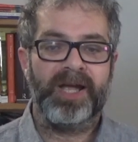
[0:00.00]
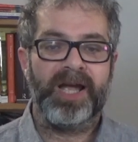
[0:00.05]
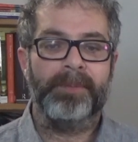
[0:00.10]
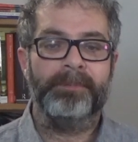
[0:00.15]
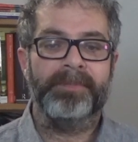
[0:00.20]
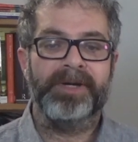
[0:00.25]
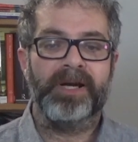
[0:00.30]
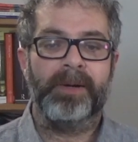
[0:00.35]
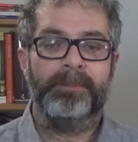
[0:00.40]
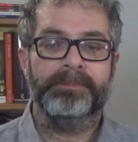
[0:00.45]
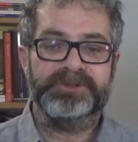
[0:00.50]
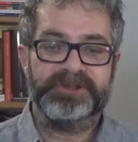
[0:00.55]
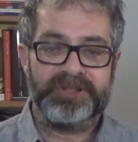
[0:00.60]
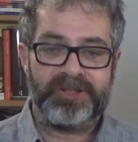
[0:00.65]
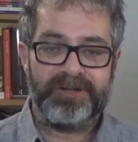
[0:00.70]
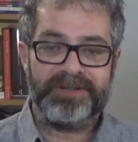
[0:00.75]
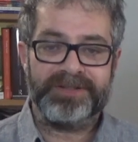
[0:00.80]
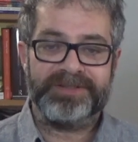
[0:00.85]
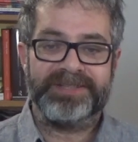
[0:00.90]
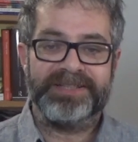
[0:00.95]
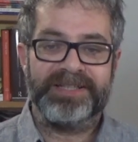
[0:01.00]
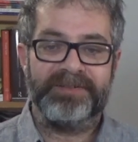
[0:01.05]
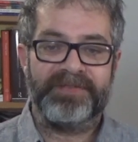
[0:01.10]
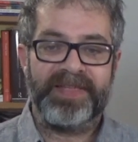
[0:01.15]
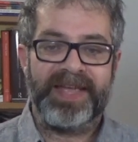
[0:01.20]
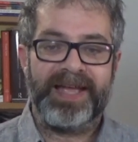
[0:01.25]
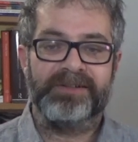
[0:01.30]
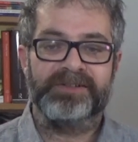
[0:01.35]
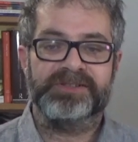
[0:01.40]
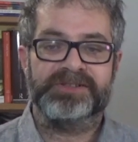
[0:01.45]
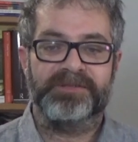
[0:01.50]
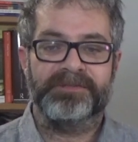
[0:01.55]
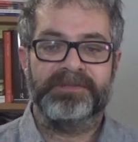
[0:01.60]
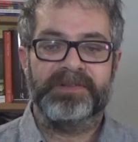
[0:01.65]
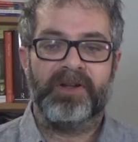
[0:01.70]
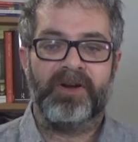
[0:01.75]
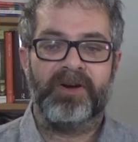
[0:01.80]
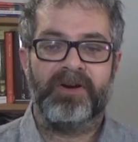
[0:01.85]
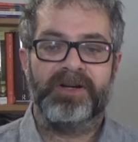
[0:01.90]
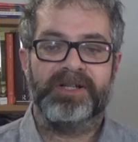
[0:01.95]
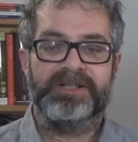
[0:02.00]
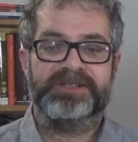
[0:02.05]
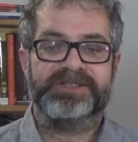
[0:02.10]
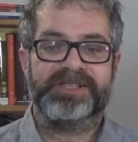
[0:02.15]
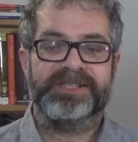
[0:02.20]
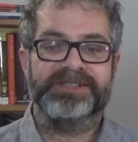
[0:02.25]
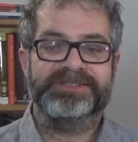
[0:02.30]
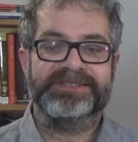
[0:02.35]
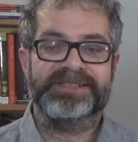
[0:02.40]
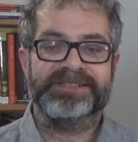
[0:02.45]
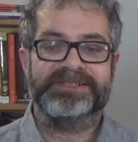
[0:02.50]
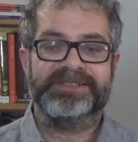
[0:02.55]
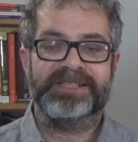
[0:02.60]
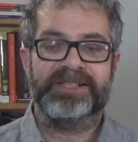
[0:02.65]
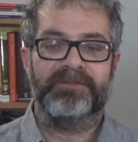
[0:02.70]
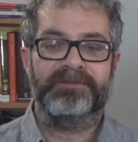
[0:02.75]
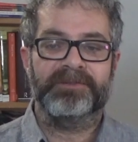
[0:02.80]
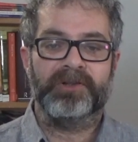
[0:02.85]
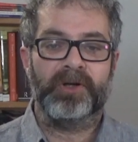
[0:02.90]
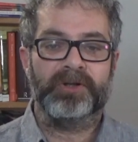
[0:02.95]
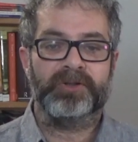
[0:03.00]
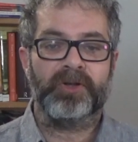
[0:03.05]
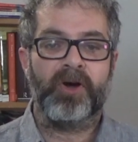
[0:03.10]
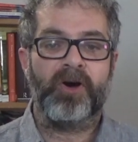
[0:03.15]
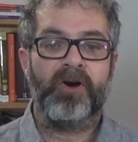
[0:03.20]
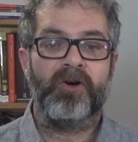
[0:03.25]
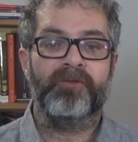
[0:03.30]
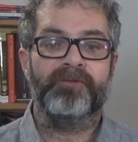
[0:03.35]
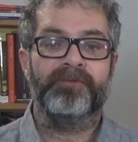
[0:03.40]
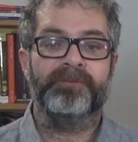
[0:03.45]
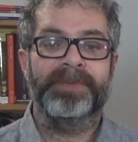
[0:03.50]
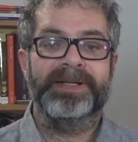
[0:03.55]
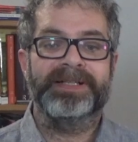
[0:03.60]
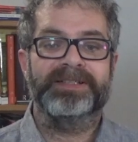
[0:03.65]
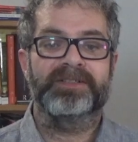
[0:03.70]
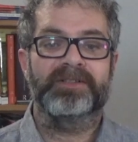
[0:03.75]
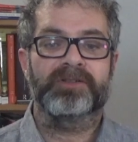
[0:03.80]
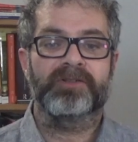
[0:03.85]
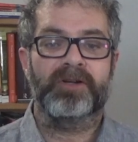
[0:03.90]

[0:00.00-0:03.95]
a majority of the House of Lords, consisting of Lord Hoffman,